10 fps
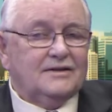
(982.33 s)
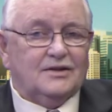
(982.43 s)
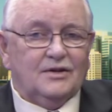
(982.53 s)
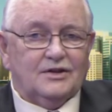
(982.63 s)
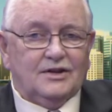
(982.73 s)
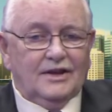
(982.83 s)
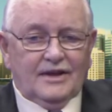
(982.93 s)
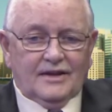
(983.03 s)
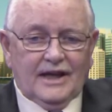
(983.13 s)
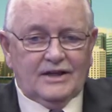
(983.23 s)
Wow. So
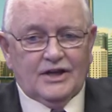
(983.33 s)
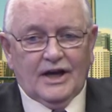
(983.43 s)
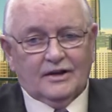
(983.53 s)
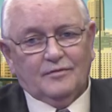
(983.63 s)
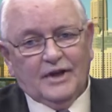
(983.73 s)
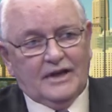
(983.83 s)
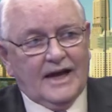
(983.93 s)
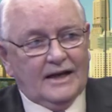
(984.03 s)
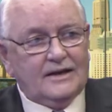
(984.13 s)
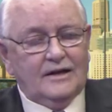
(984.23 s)
that child had been
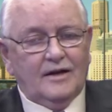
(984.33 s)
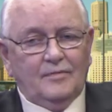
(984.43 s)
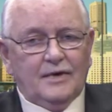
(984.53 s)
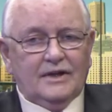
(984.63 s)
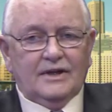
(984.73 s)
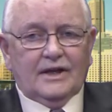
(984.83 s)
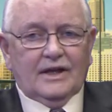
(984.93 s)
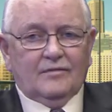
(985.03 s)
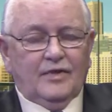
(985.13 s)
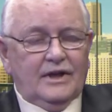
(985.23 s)
acting up and,
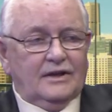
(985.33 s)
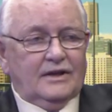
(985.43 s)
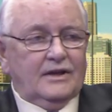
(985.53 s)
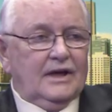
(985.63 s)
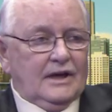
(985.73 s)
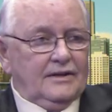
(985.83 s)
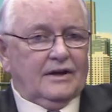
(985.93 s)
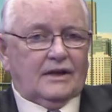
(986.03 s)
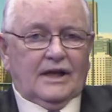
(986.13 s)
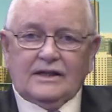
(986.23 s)
and being the,
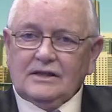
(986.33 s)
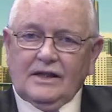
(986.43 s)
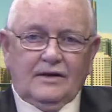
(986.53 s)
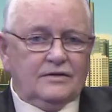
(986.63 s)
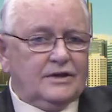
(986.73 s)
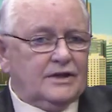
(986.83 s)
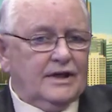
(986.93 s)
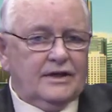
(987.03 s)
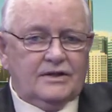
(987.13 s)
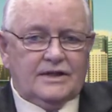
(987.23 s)
the class clown, just
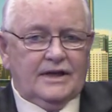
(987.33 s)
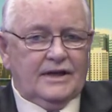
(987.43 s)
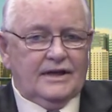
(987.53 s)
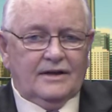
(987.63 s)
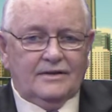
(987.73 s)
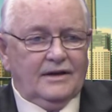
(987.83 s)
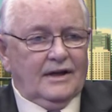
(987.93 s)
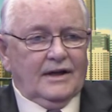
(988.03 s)
like you said, and